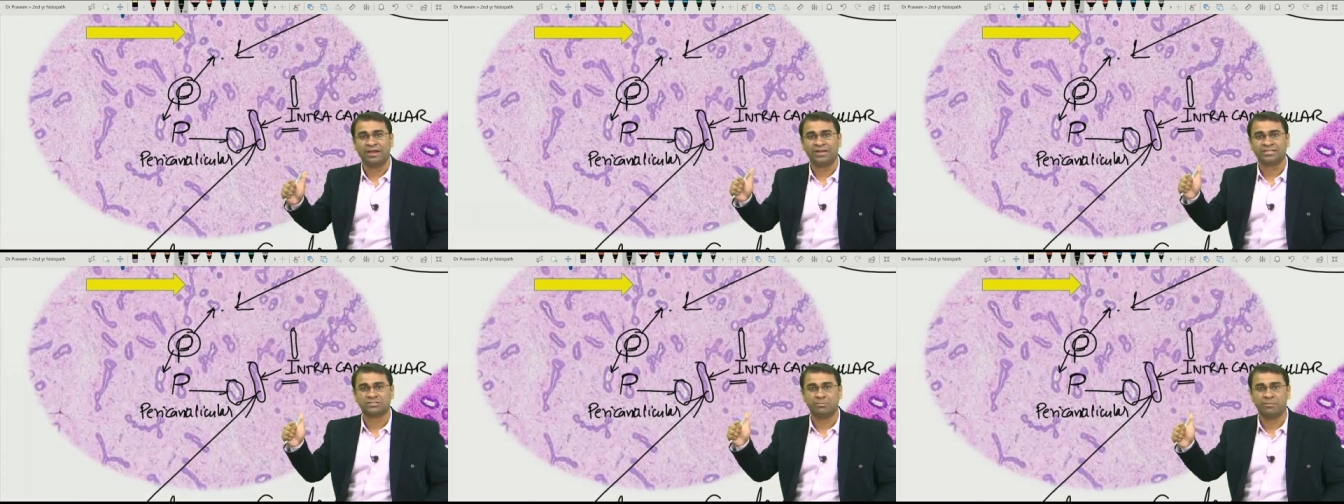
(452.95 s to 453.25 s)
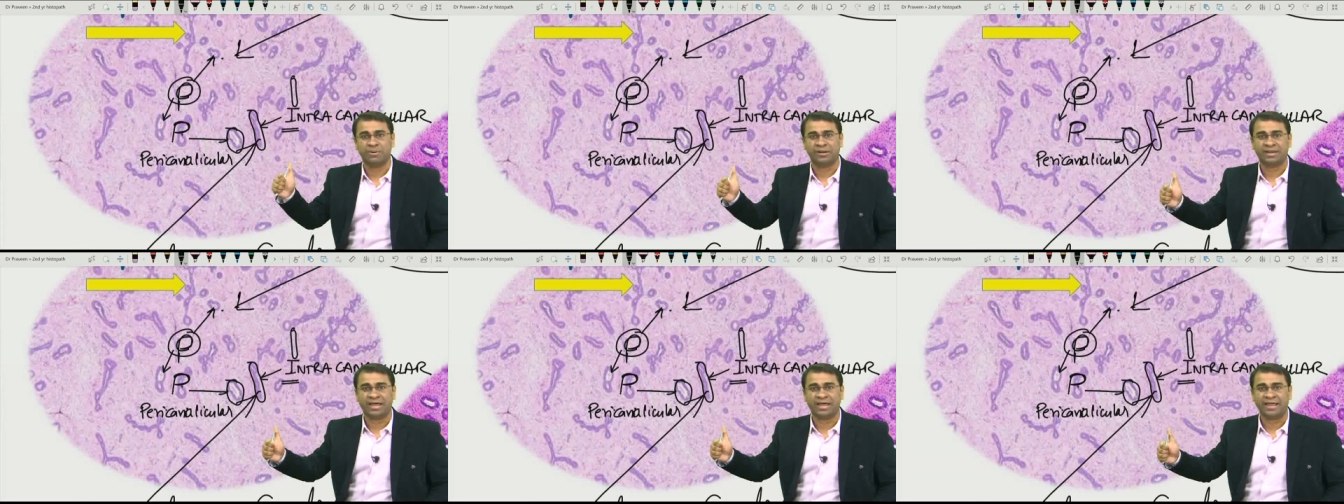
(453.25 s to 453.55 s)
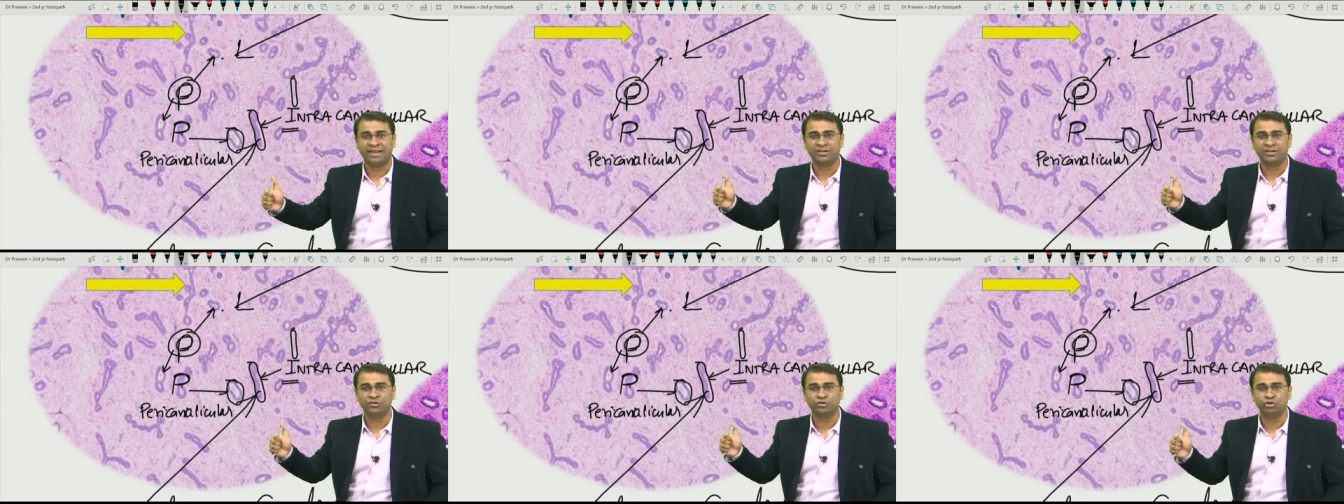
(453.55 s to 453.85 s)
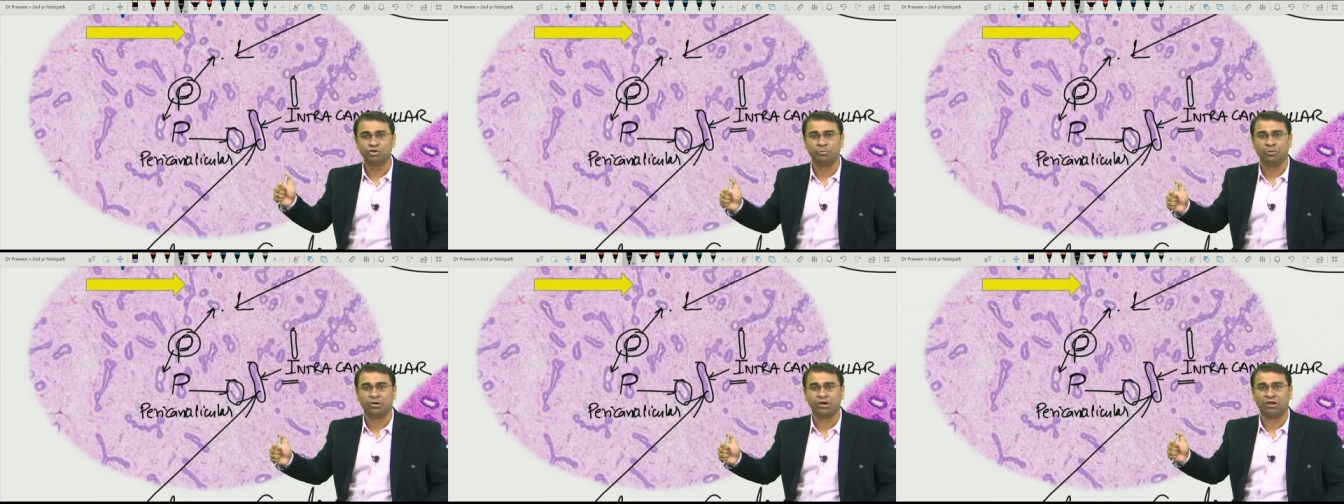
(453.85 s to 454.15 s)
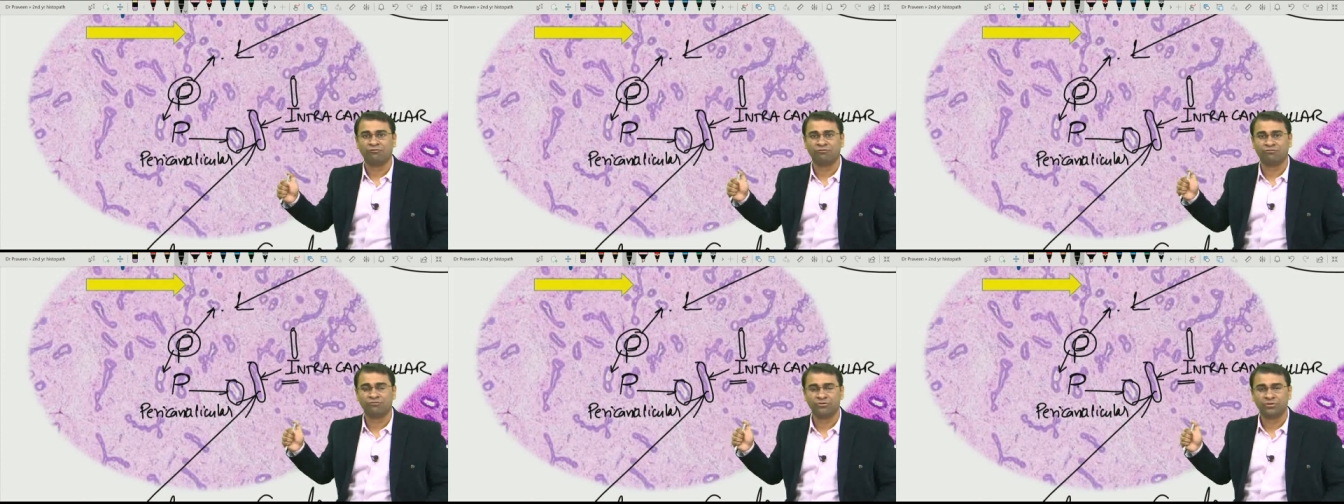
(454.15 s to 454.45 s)
It is a benign tumor
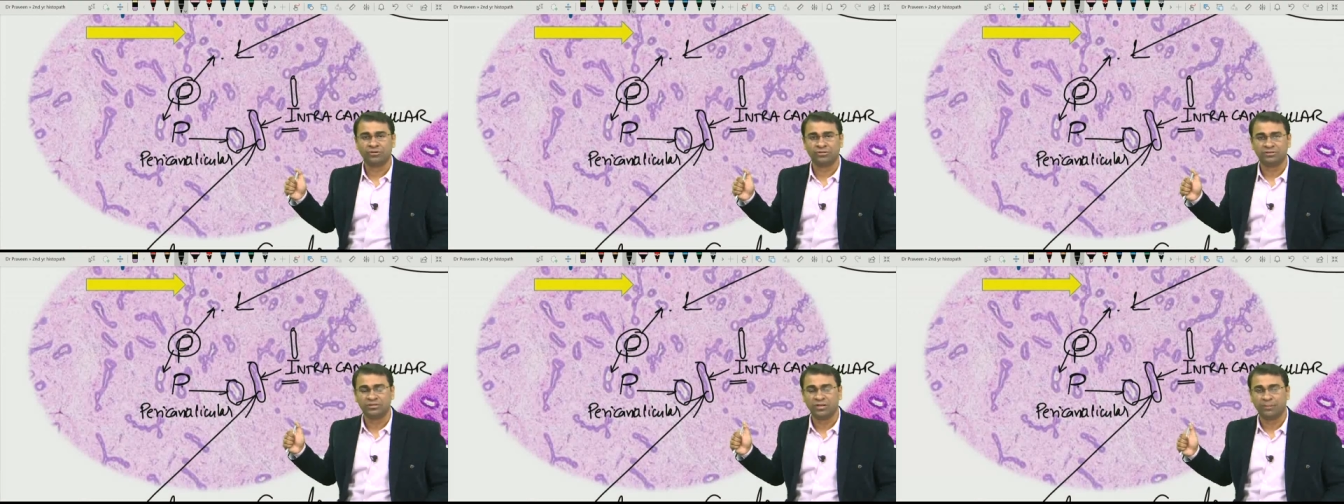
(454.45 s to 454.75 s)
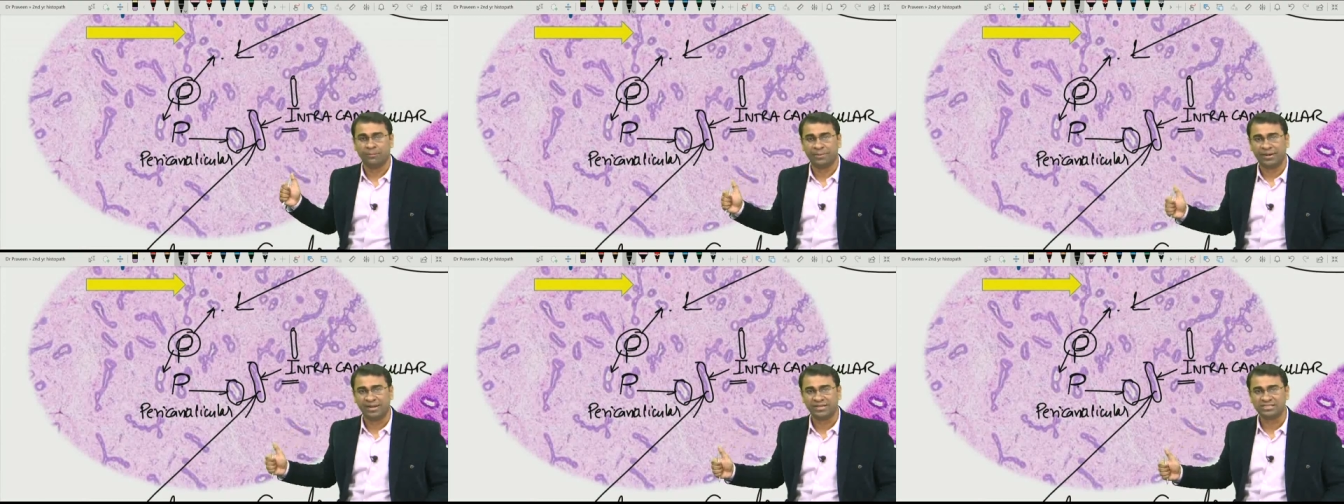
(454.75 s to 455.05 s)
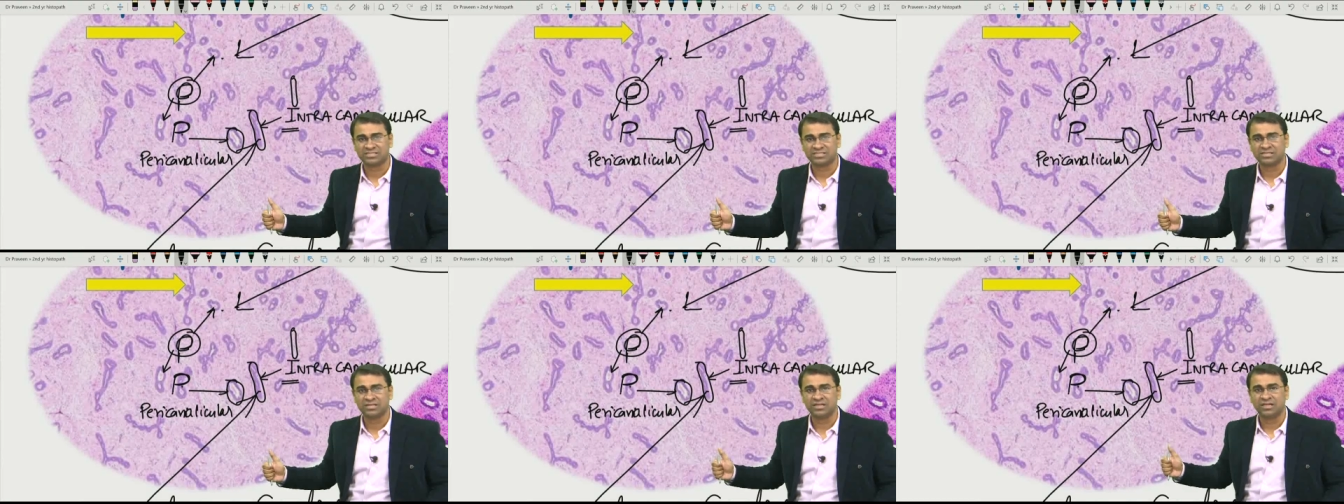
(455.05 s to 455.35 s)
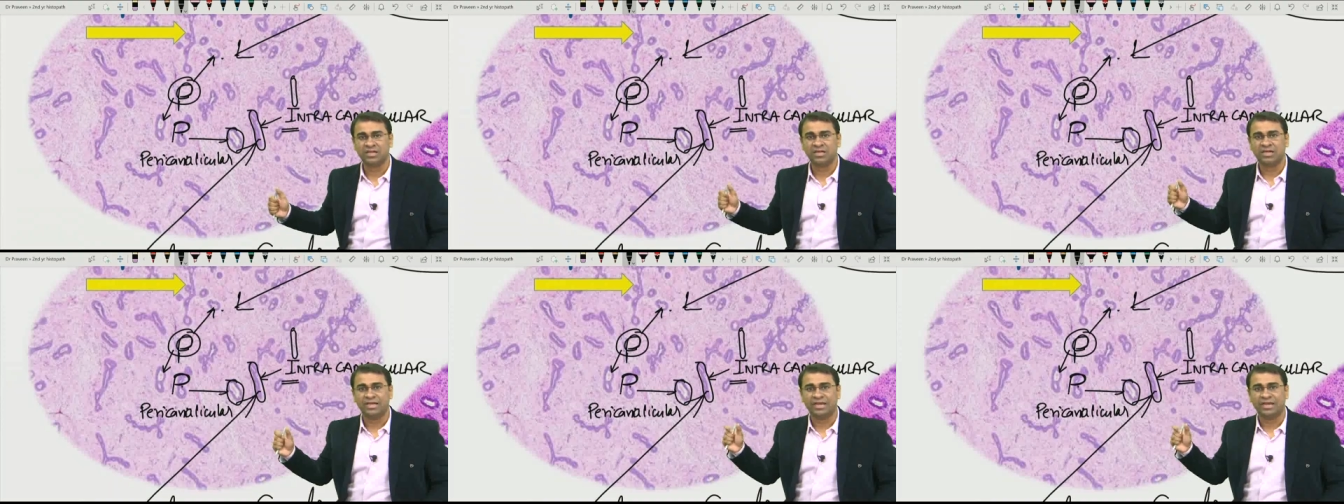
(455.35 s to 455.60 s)
of the breast.